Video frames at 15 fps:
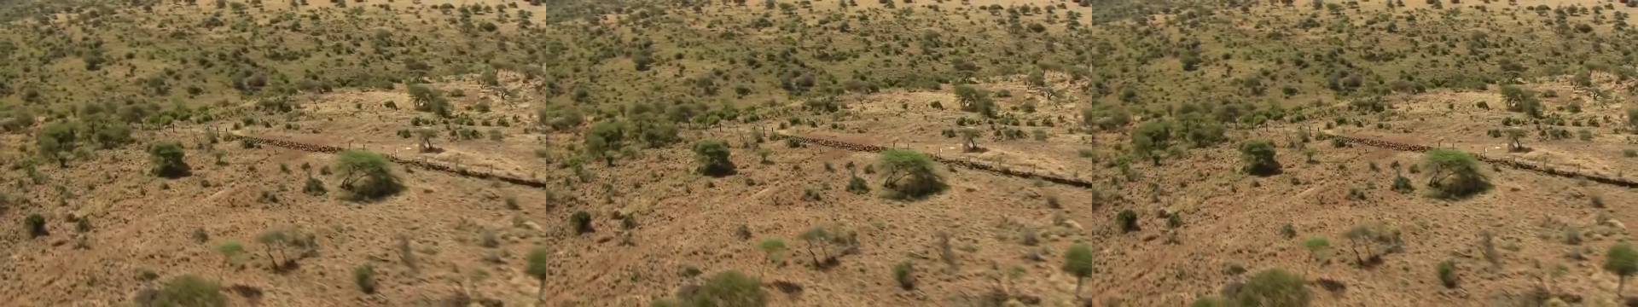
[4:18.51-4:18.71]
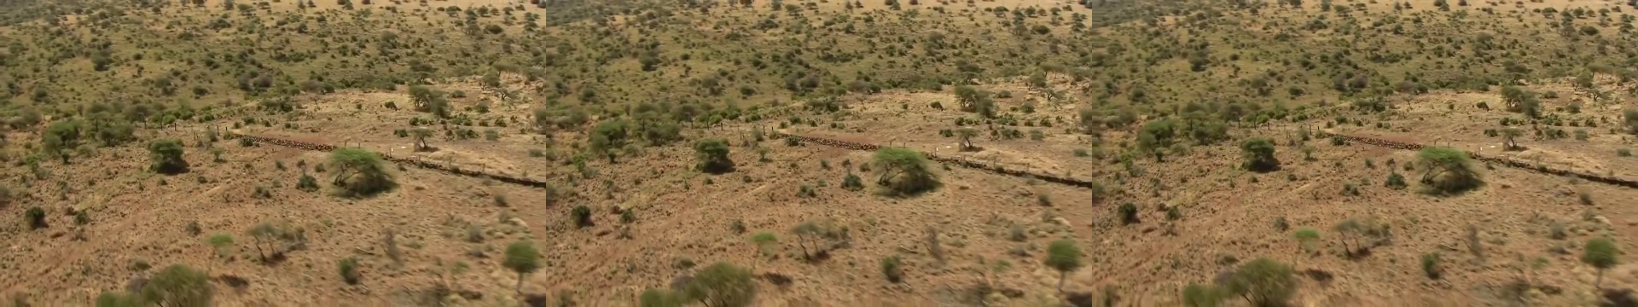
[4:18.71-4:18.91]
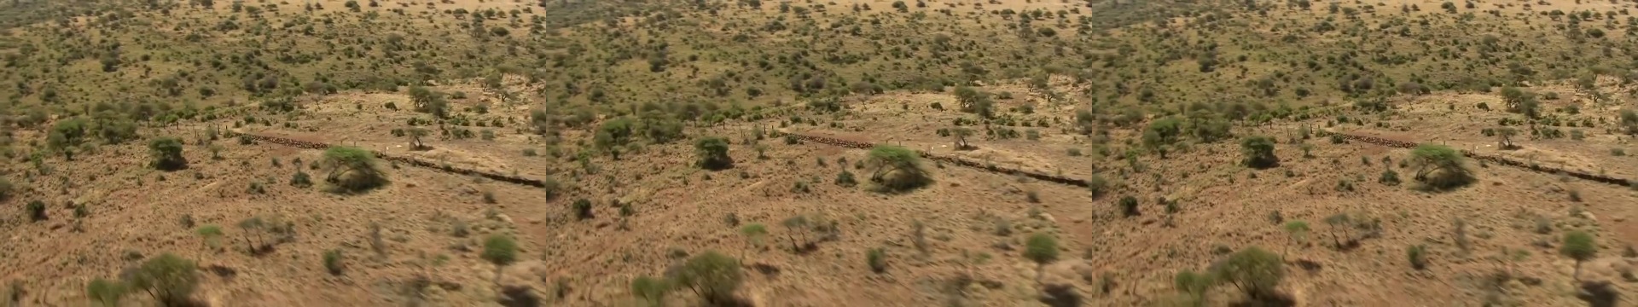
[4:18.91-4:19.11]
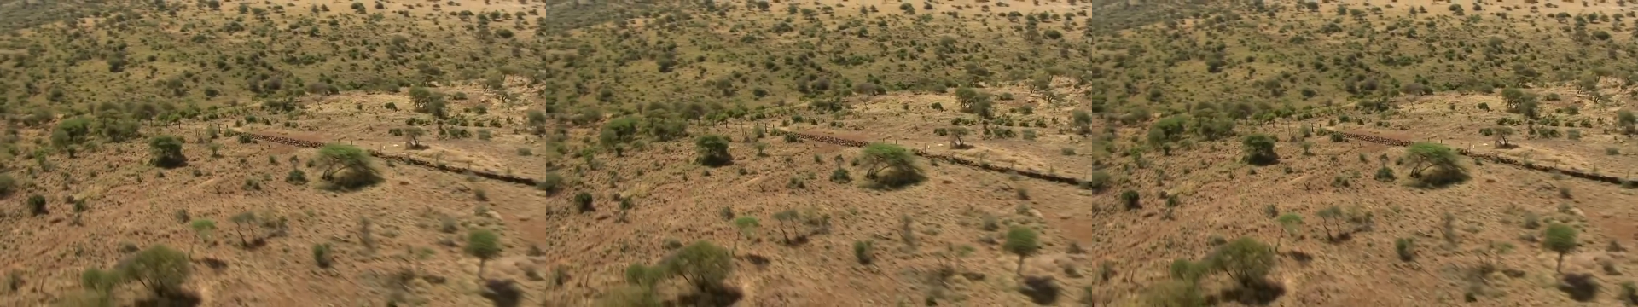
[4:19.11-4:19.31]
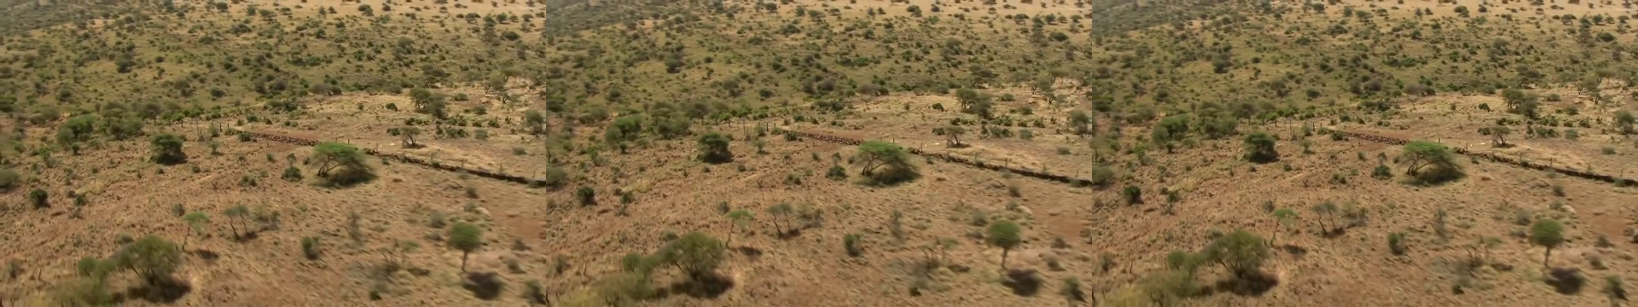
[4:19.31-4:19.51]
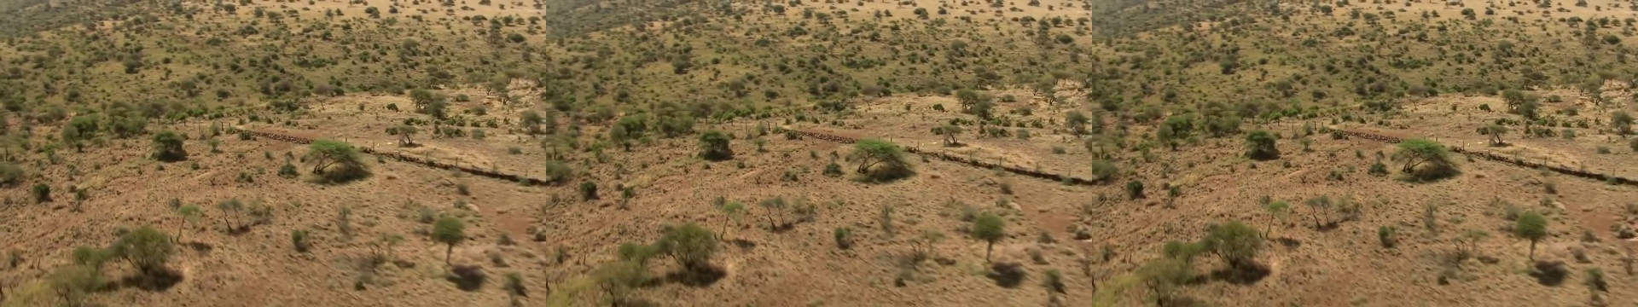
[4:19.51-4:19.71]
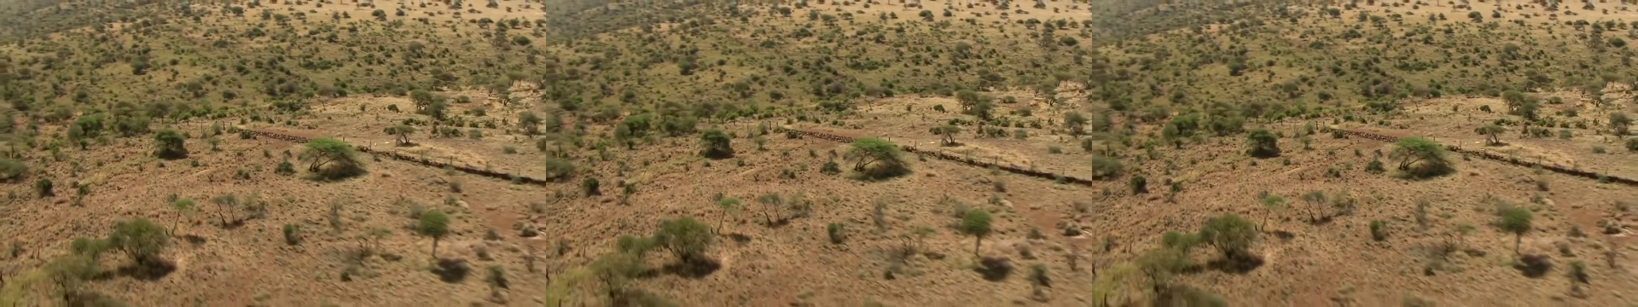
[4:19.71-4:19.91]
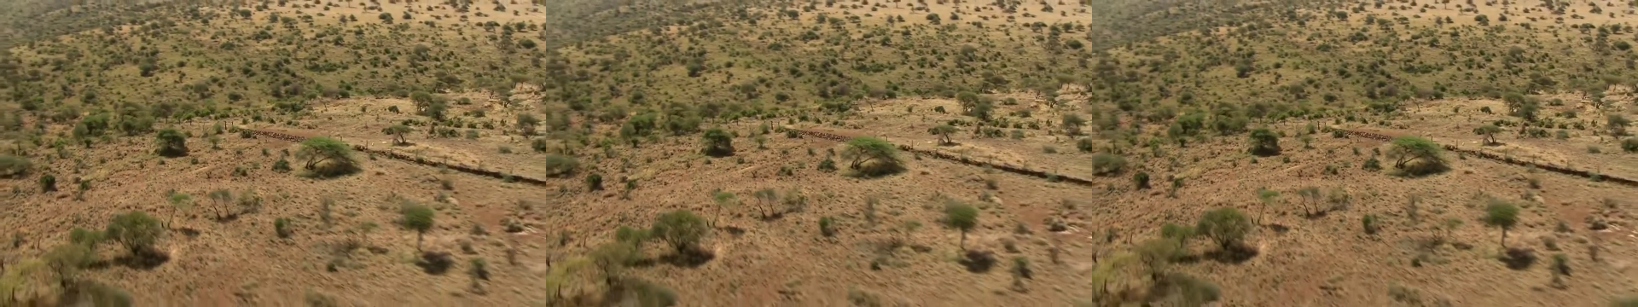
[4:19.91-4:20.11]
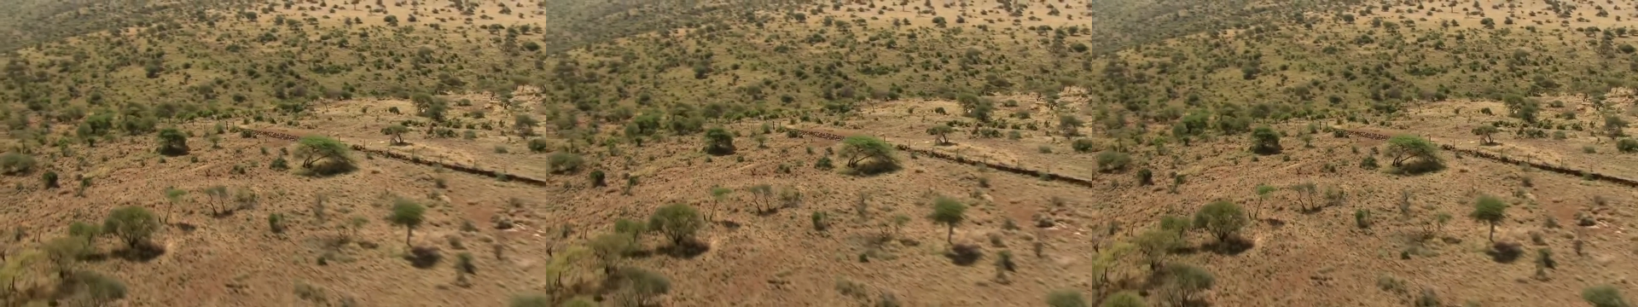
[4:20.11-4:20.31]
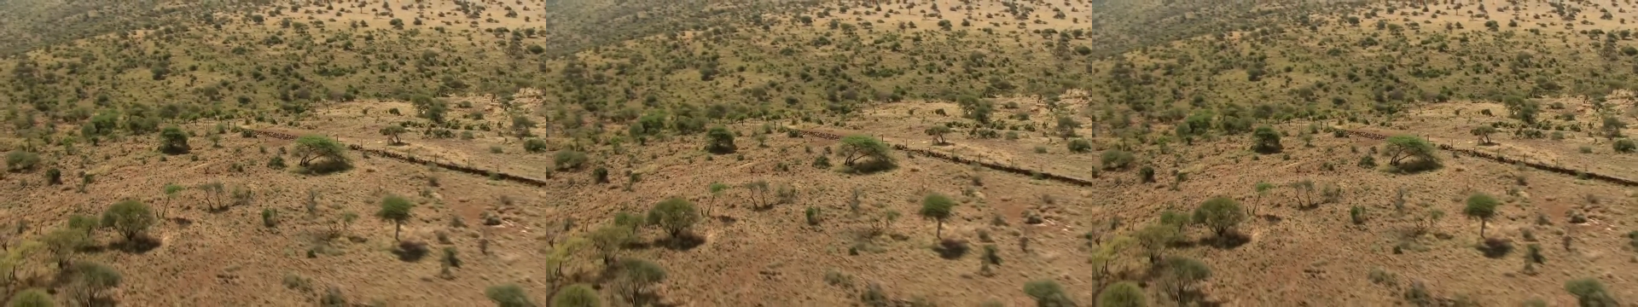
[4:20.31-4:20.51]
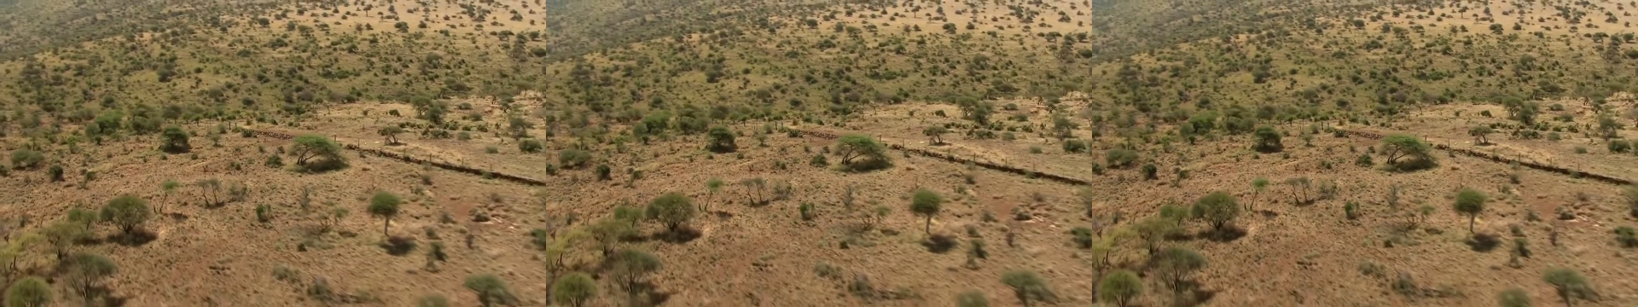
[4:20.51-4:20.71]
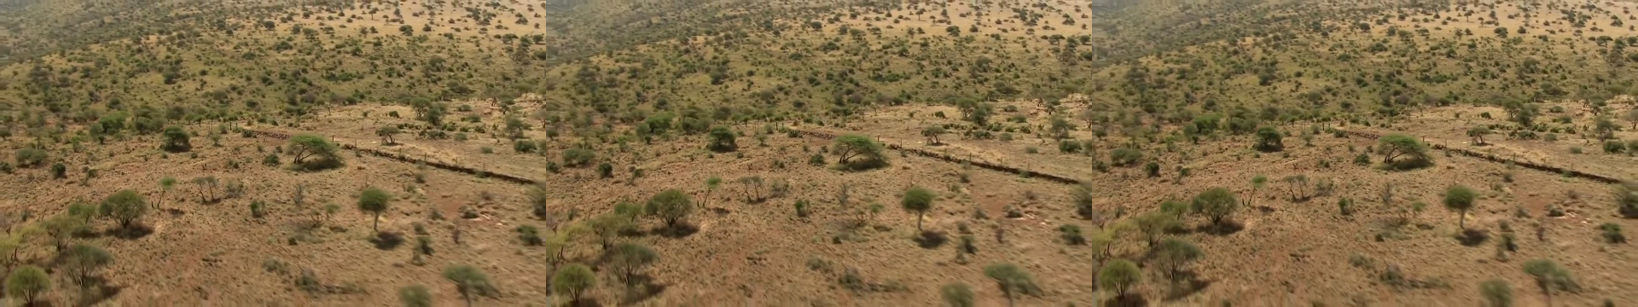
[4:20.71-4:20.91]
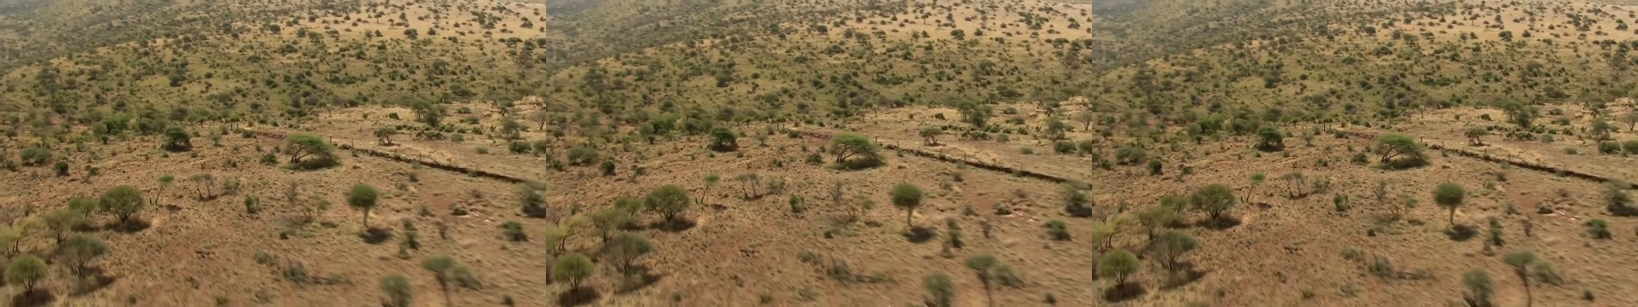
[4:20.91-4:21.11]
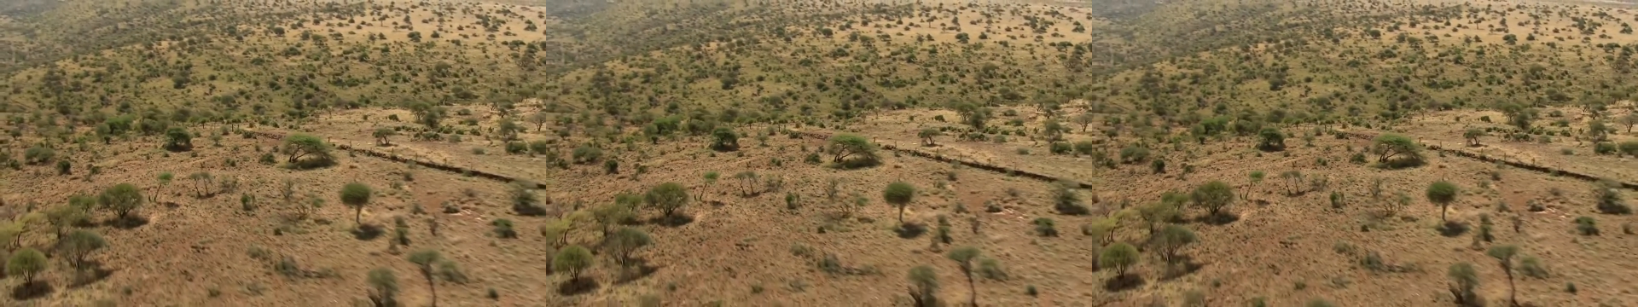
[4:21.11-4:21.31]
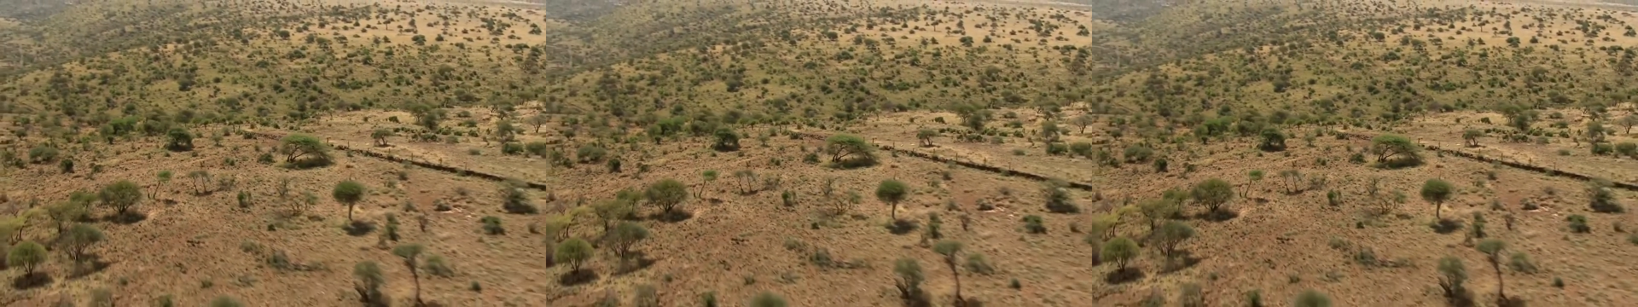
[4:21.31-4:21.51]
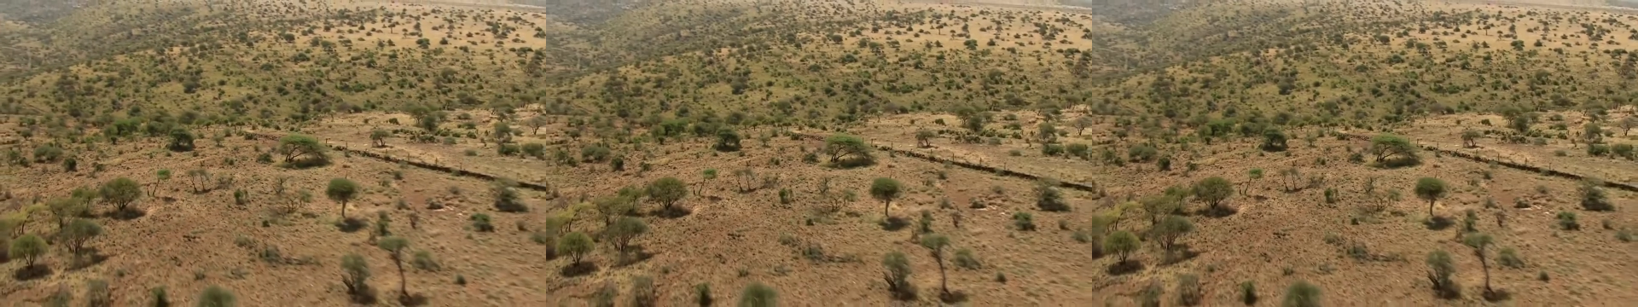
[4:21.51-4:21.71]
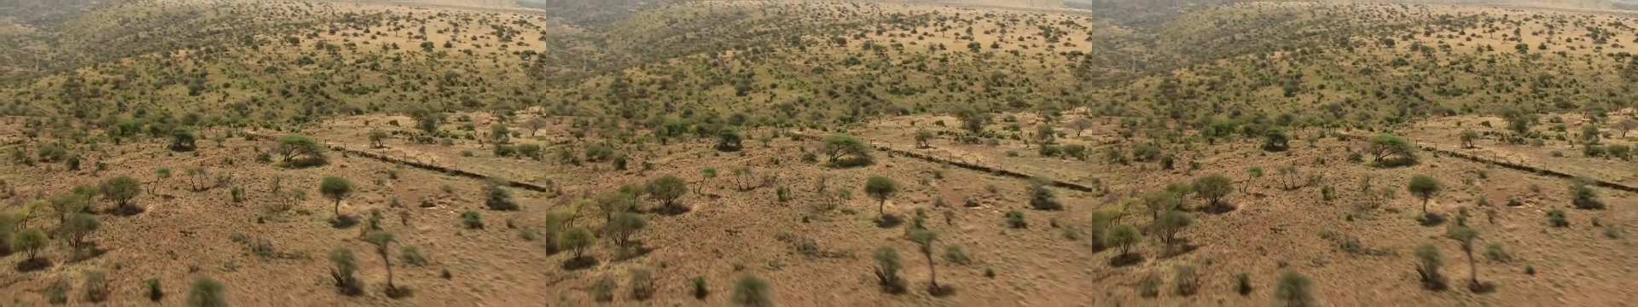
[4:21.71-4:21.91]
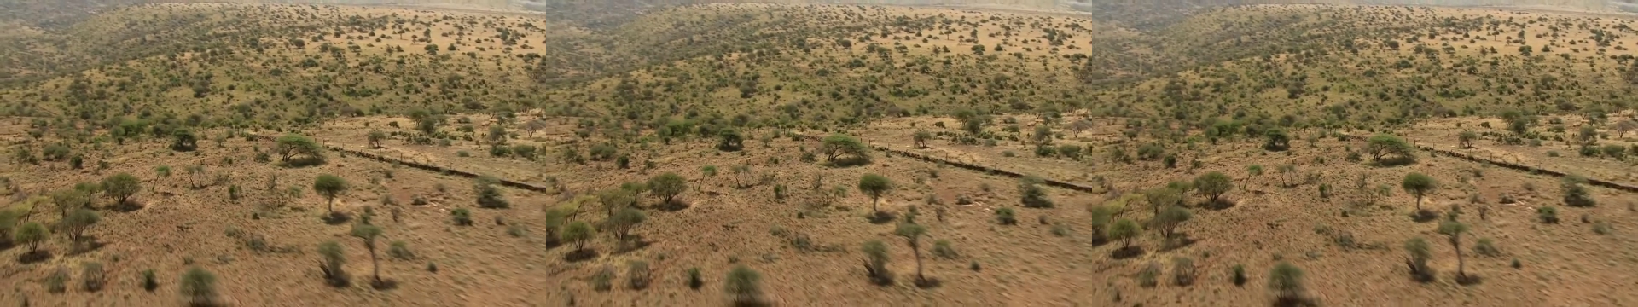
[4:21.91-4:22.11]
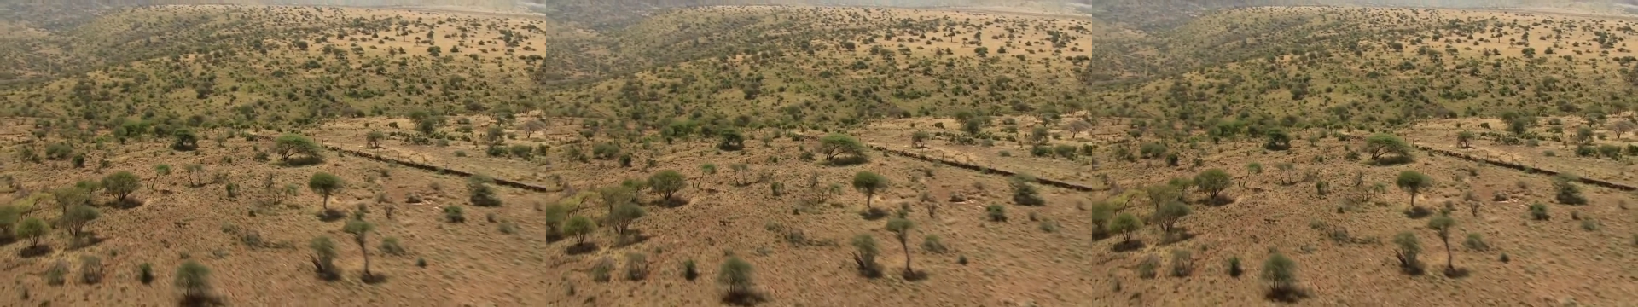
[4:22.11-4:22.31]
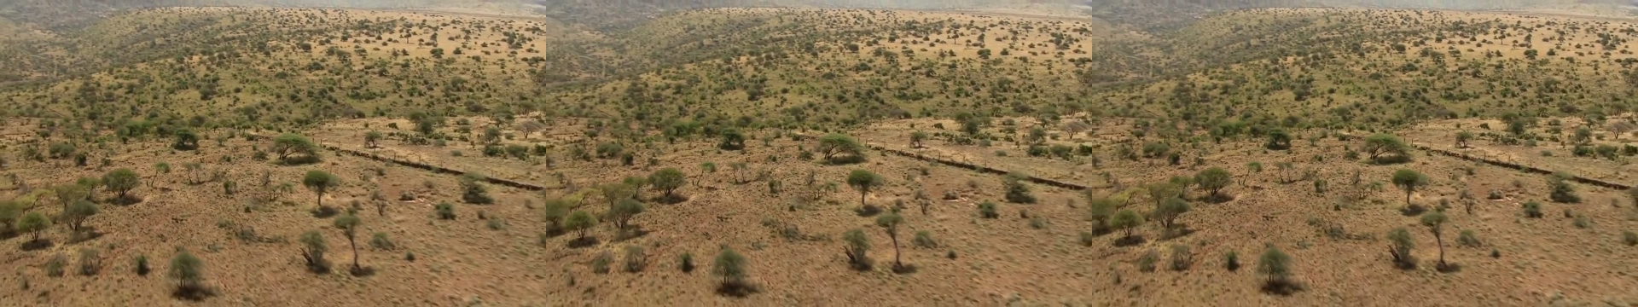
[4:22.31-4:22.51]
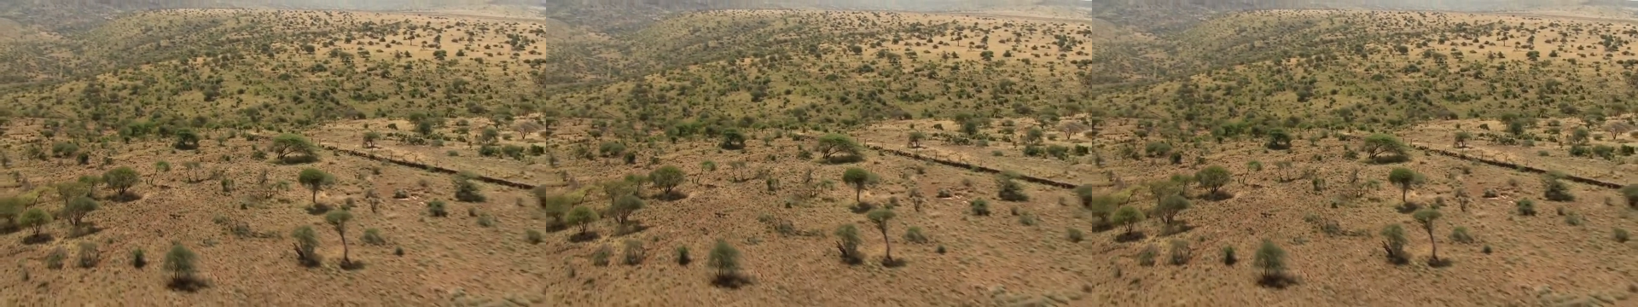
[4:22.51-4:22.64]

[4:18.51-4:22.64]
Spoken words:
No face is visible, so there are no lips to read.